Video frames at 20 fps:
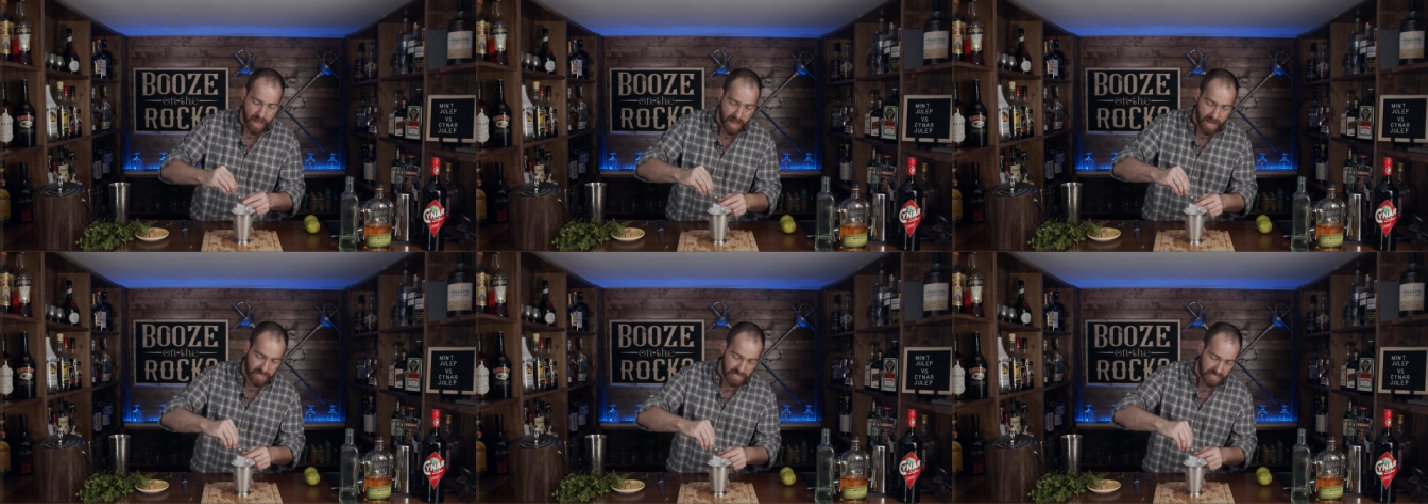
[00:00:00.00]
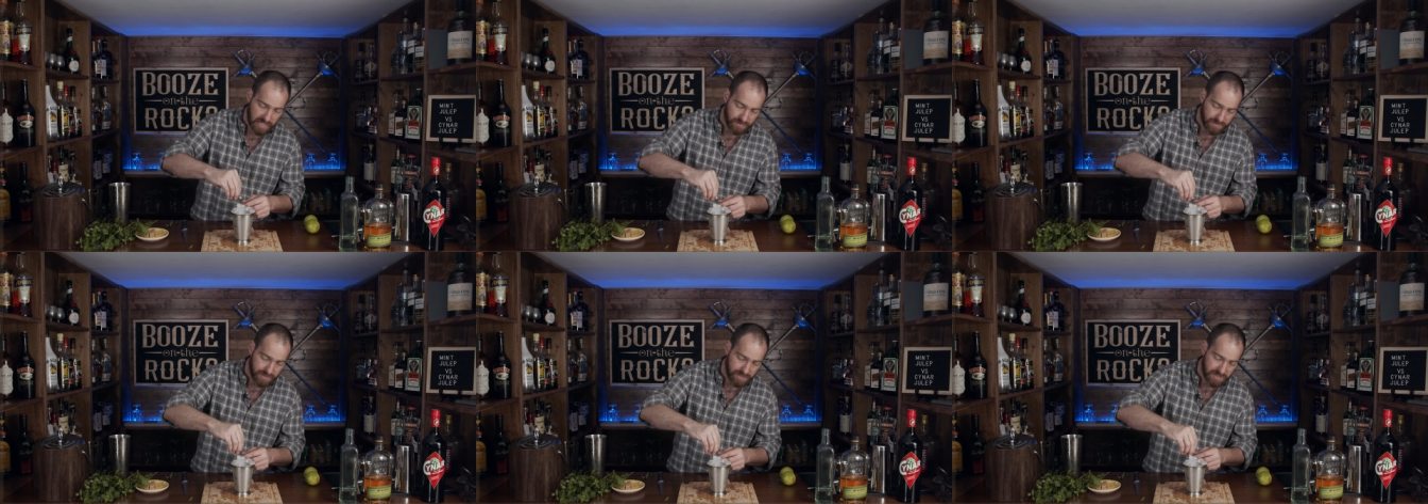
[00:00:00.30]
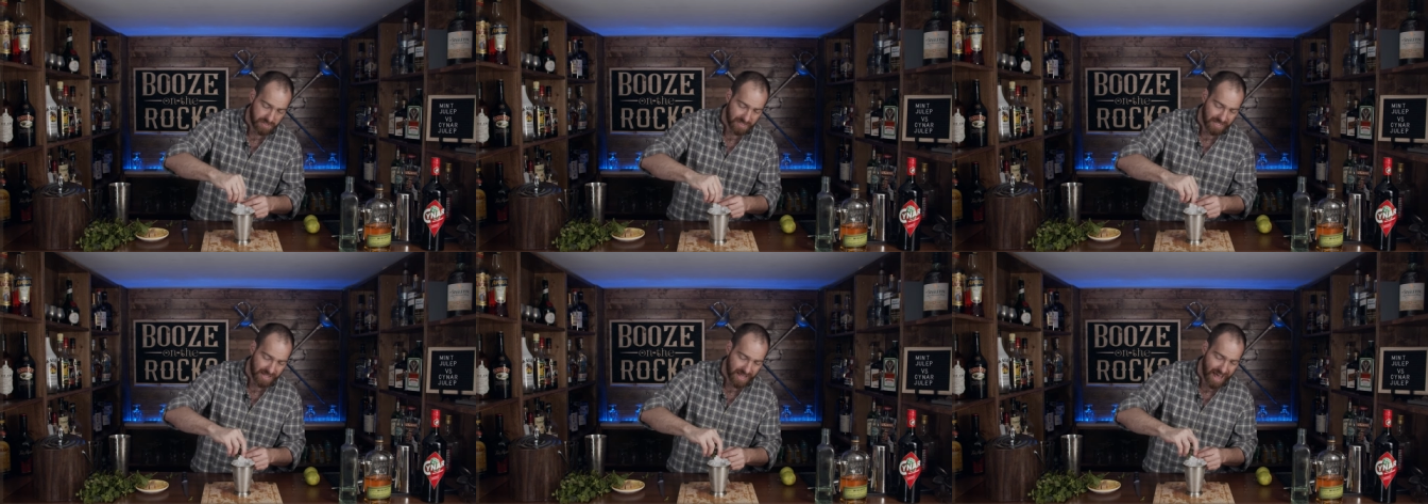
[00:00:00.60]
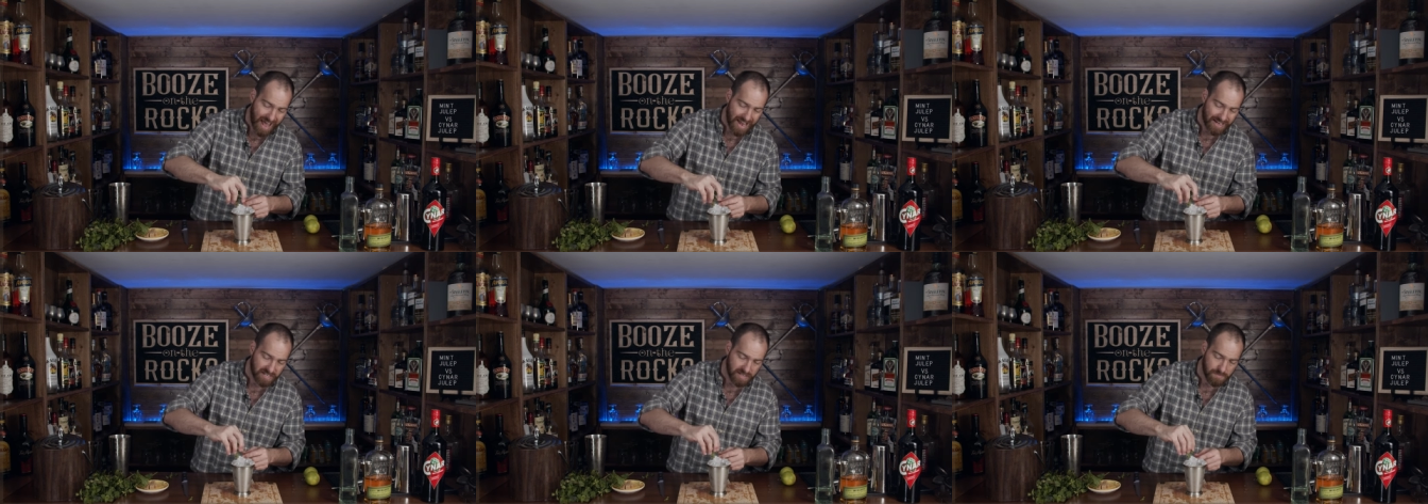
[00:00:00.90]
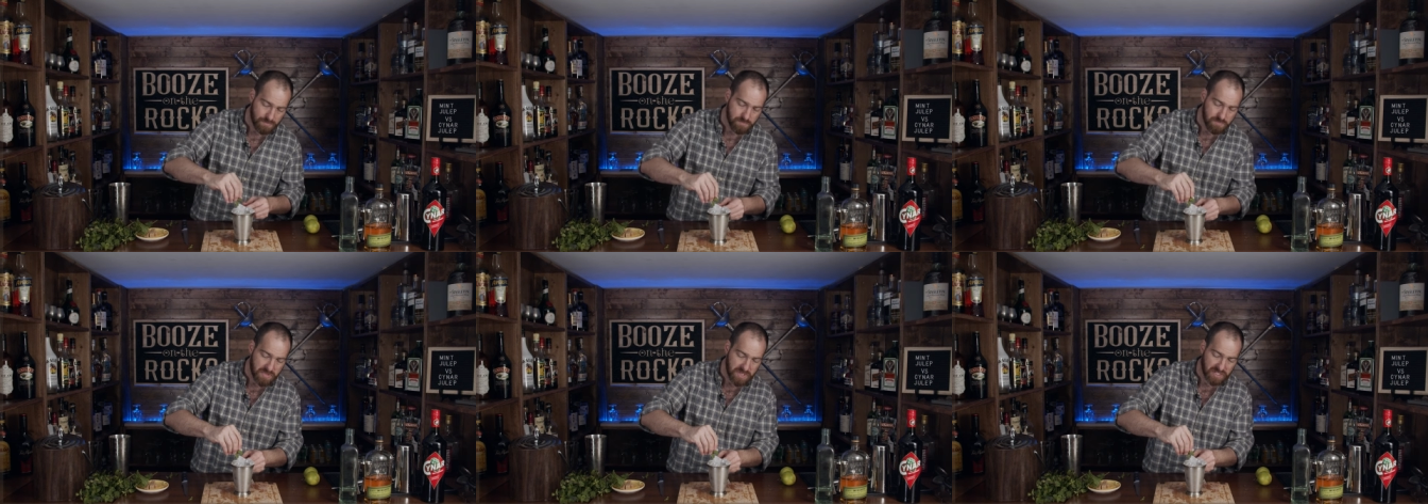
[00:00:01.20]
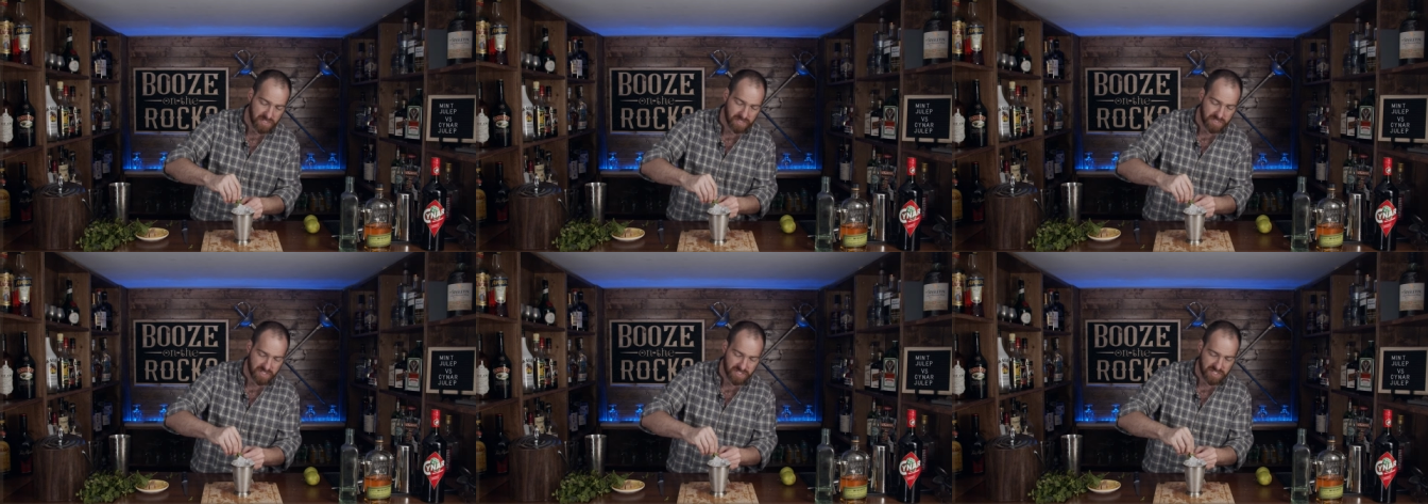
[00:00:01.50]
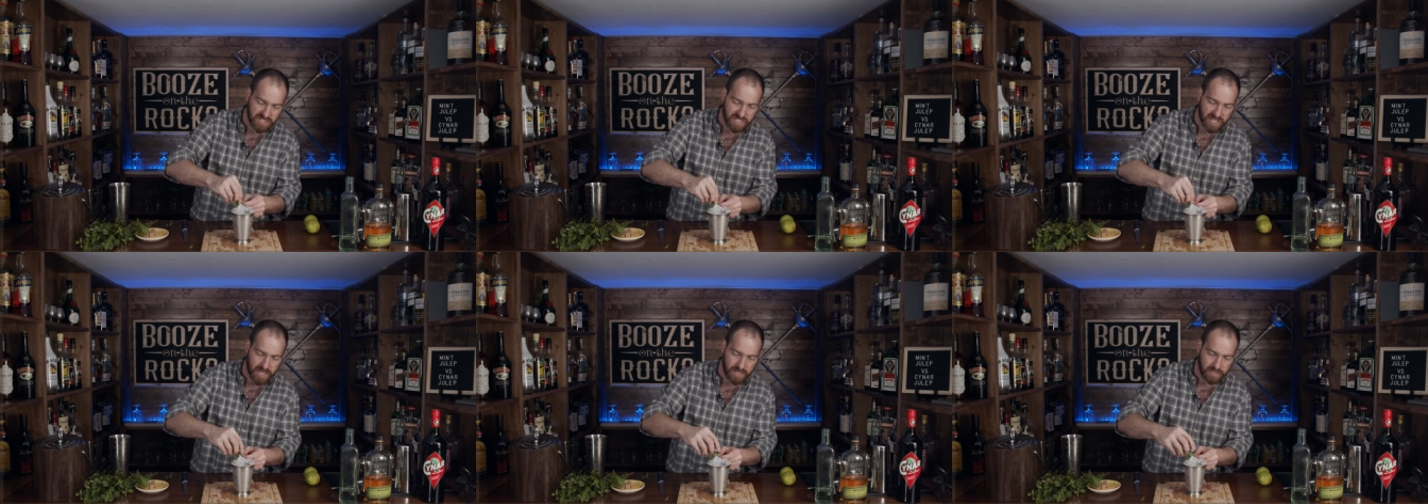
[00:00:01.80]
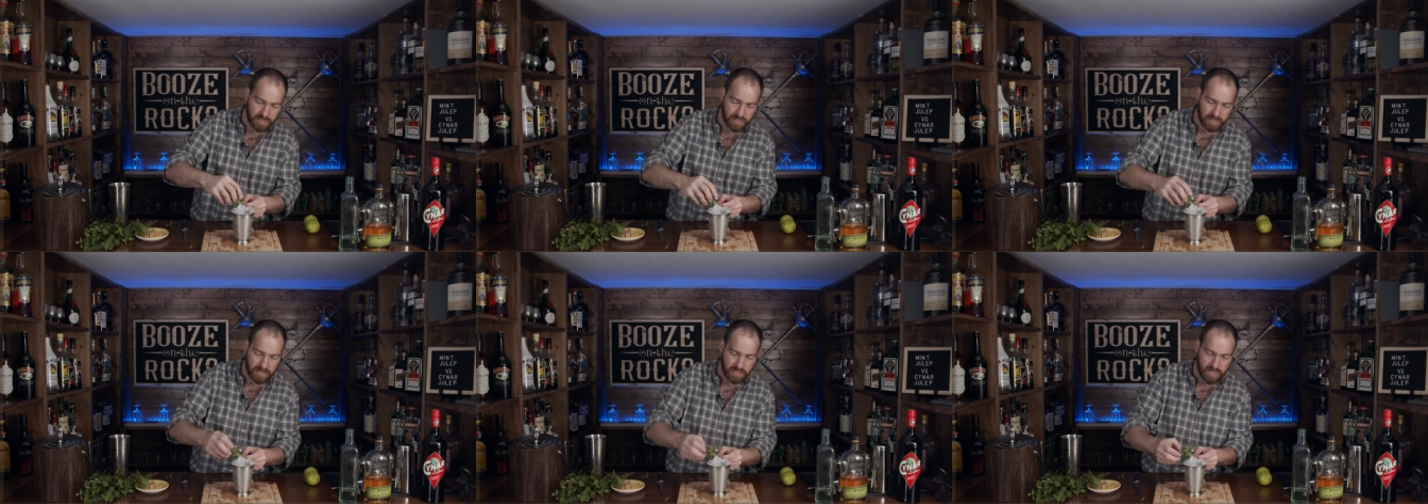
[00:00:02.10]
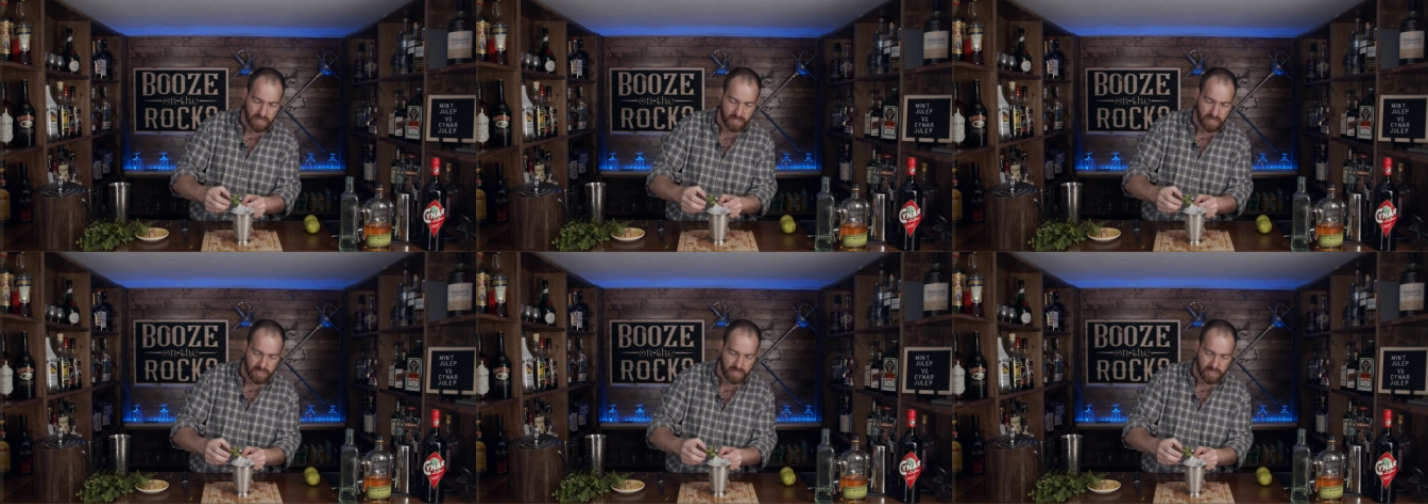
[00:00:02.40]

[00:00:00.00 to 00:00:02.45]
and to give us that mint scent.